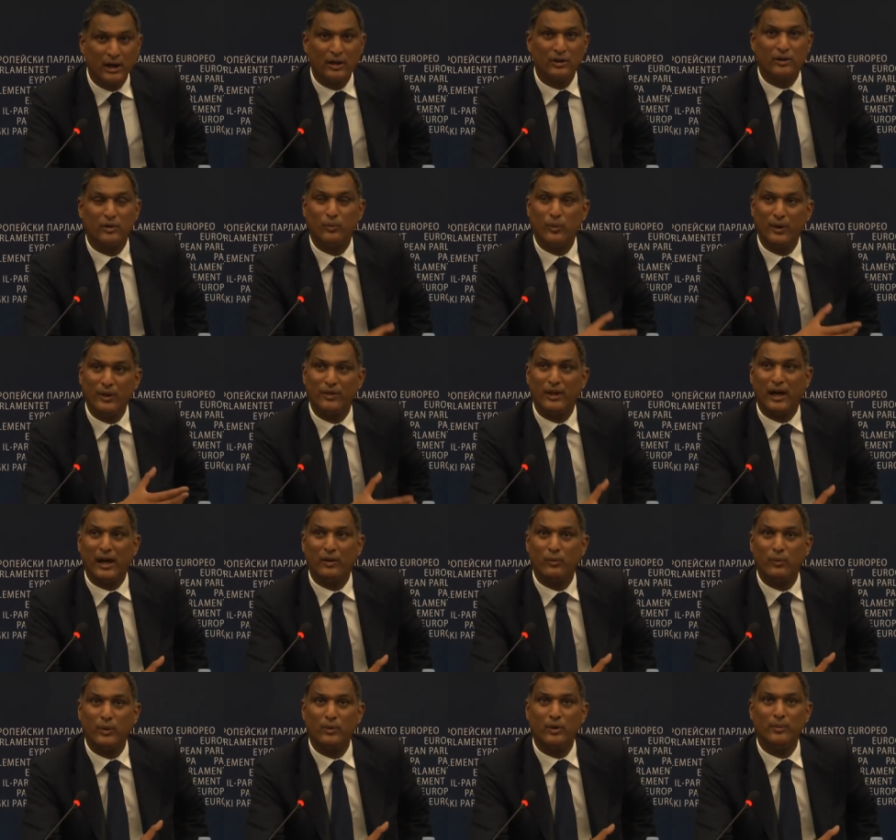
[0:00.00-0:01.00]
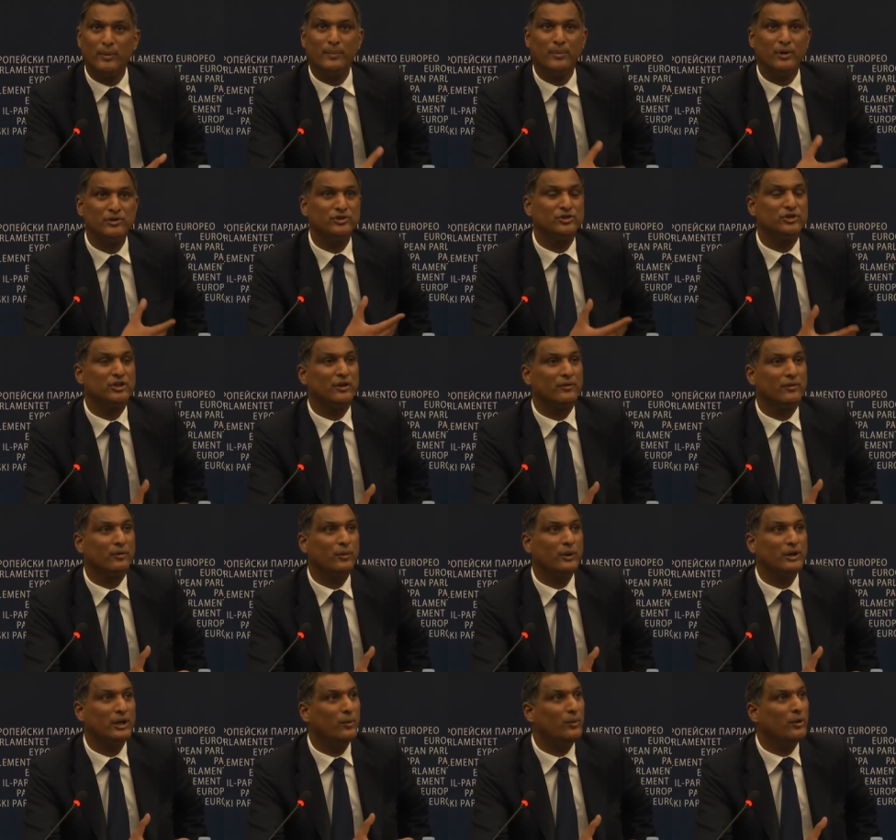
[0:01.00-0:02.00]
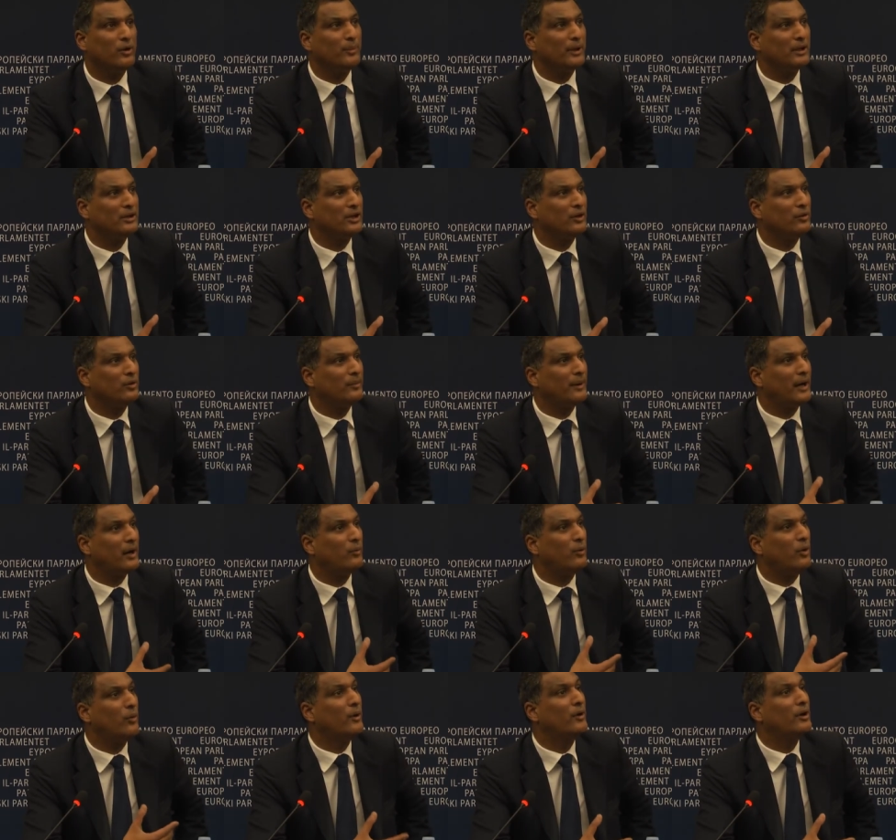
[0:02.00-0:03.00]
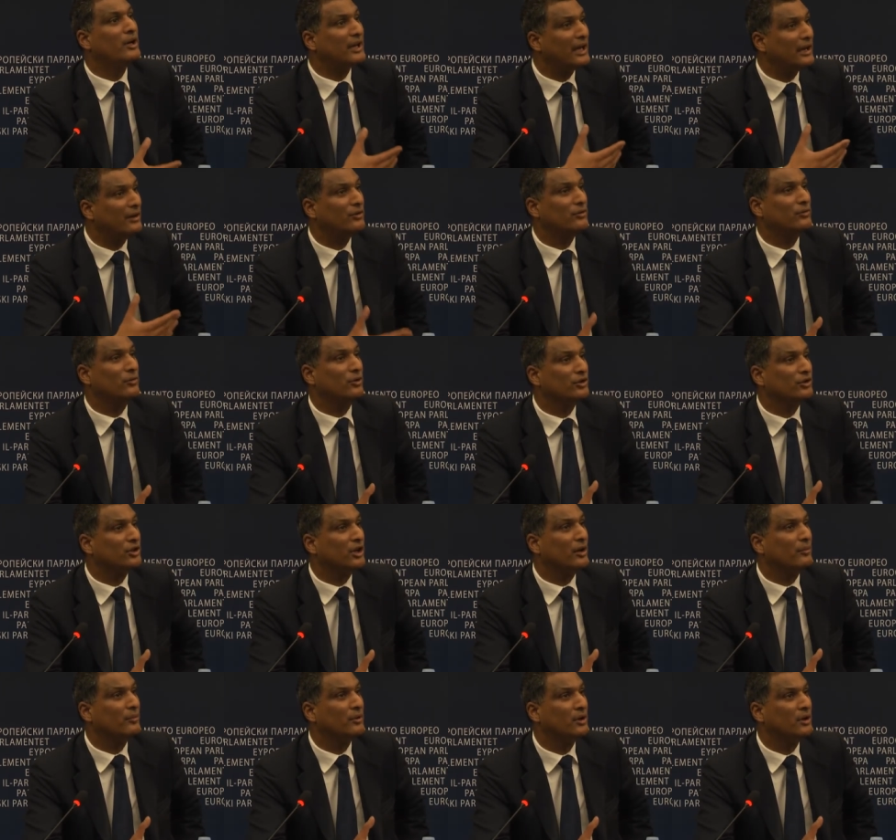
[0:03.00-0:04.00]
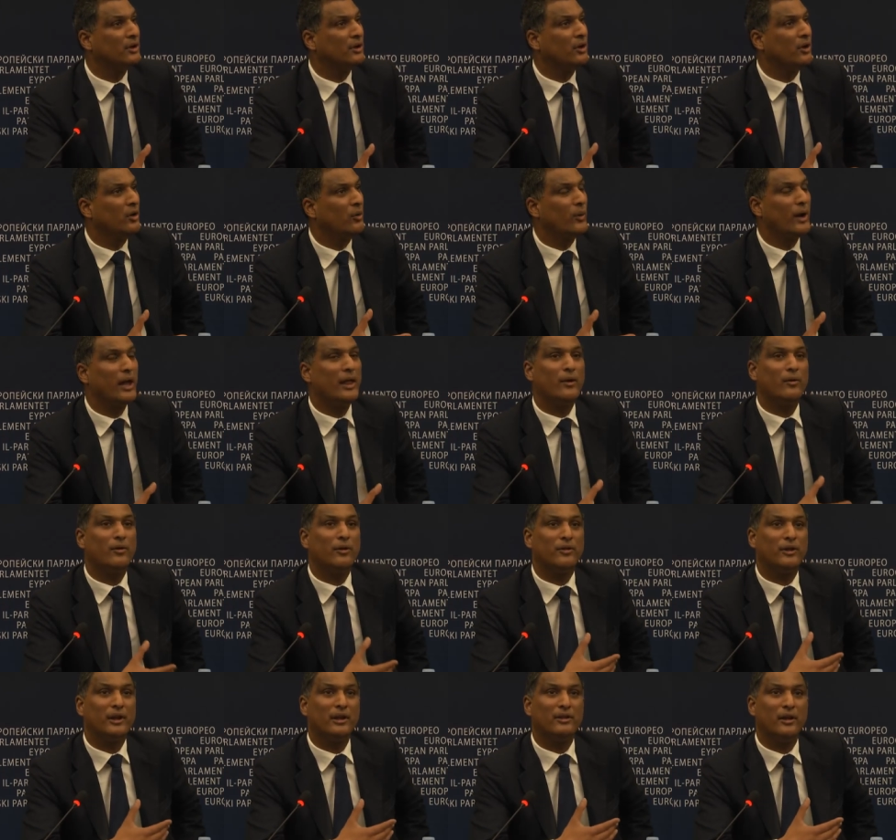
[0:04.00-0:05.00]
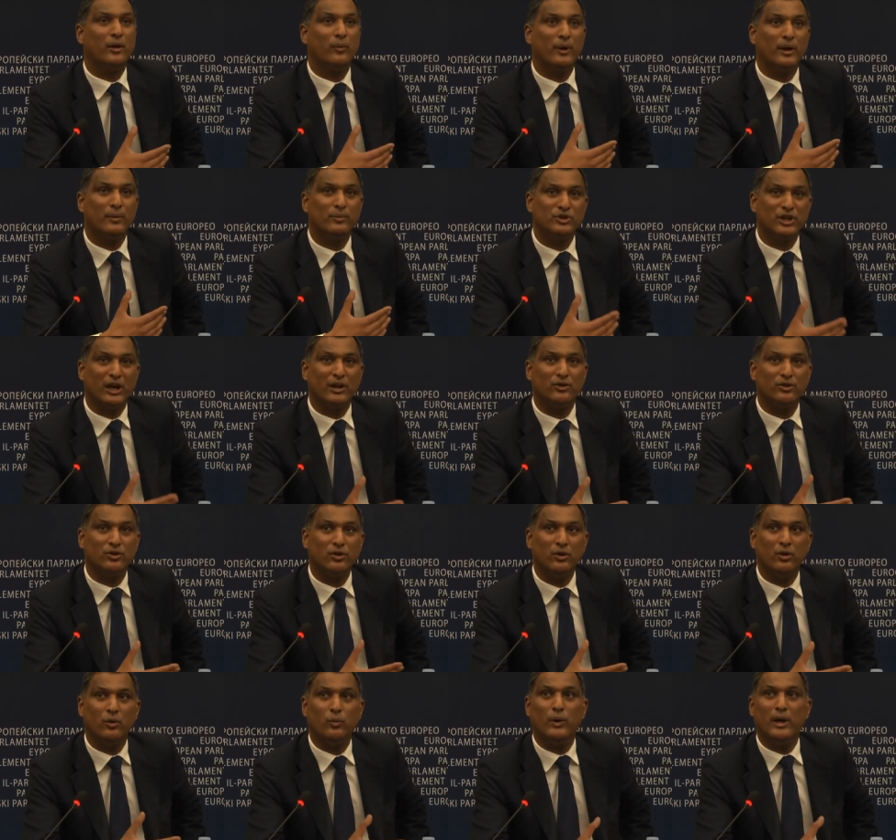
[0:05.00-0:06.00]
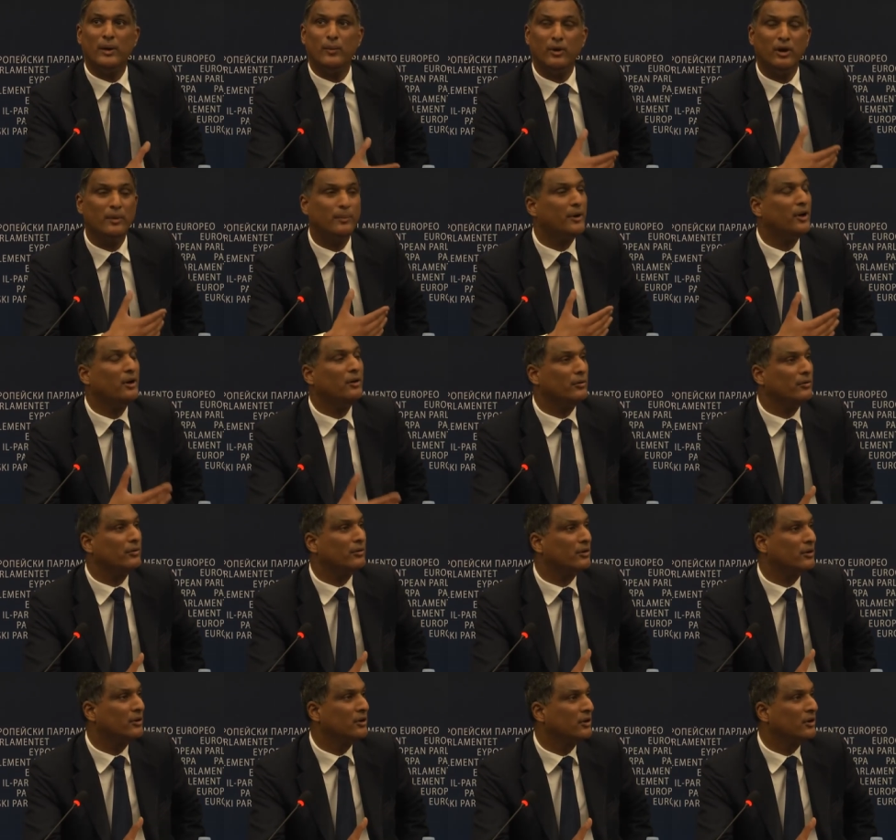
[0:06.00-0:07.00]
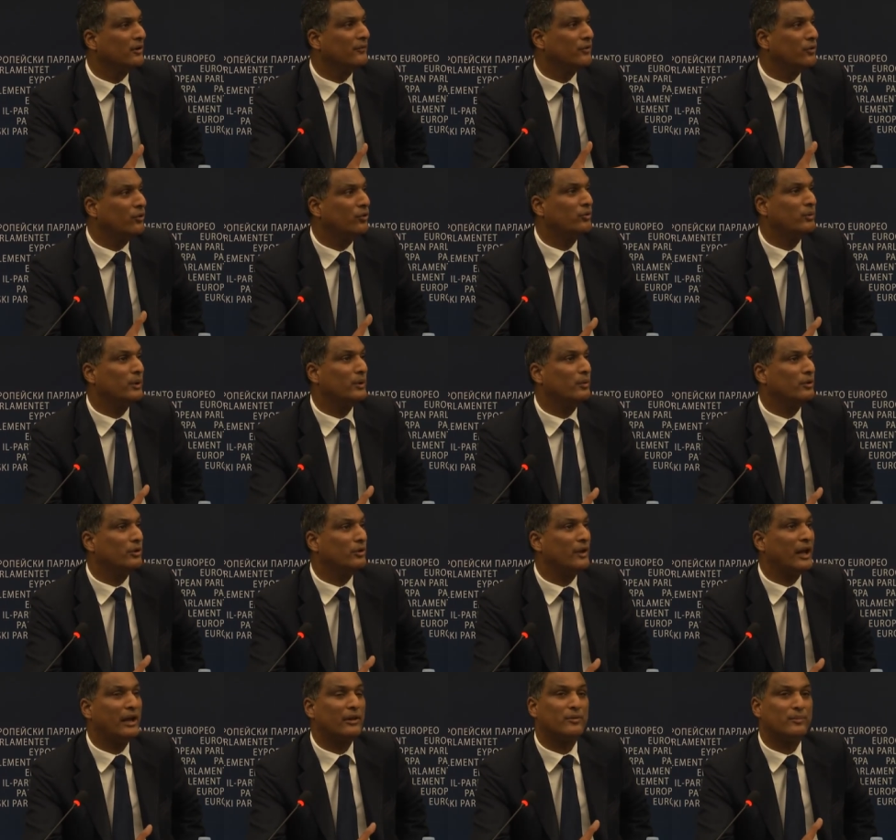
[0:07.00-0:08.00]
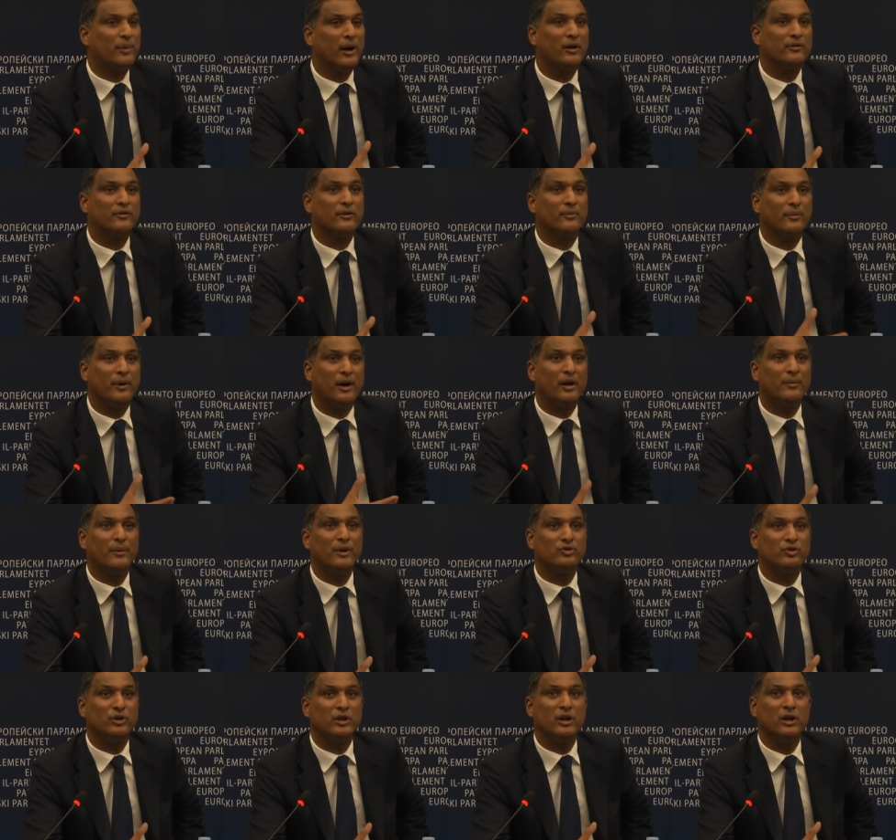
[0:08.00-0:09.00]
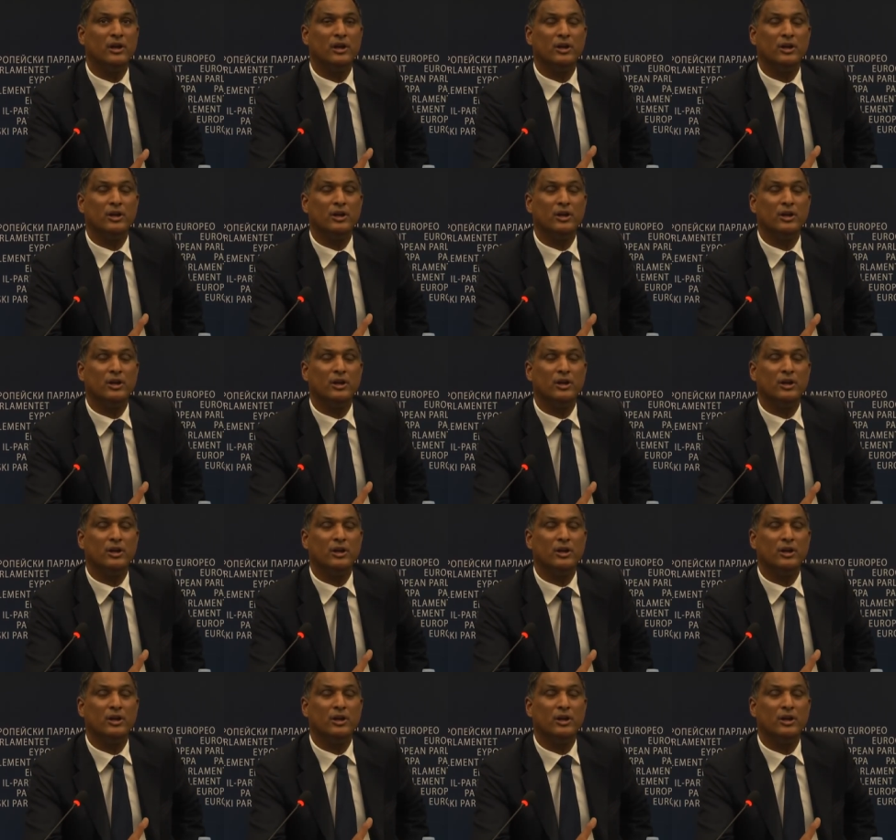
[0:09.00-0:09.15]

So with that, we want to be positive. We don't want to talk about what we're against all the time. Where there are things that we object to, we will oppose. Of course we will do. That's part of parliamentary